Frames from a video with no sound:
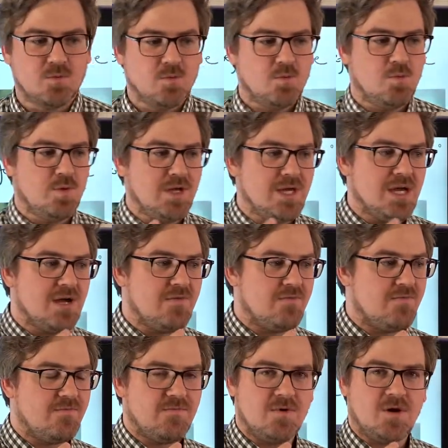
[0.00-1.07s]
We
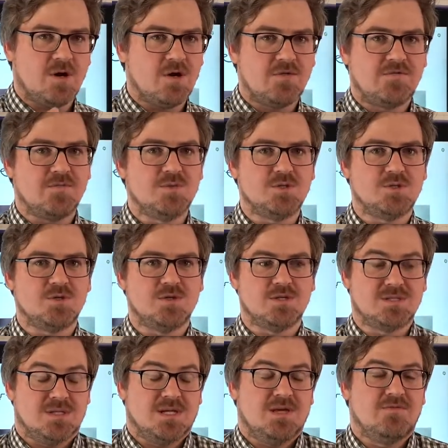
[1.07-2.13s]
have heard from
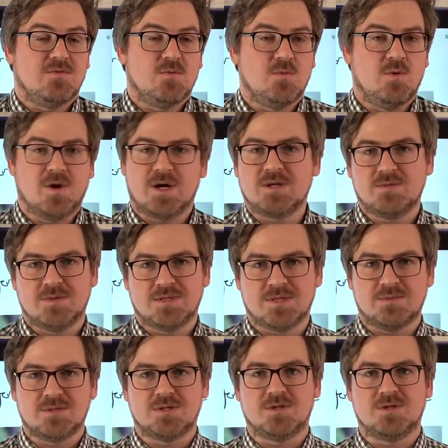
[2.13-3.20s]
students and even worked with
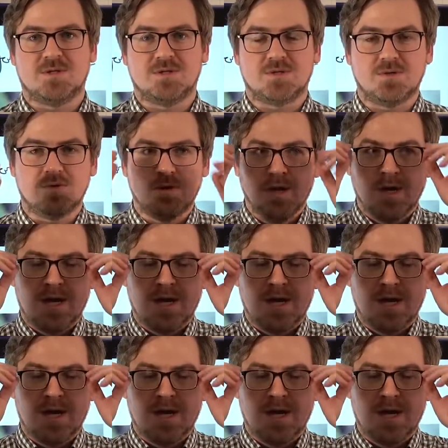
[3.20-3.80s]
some students who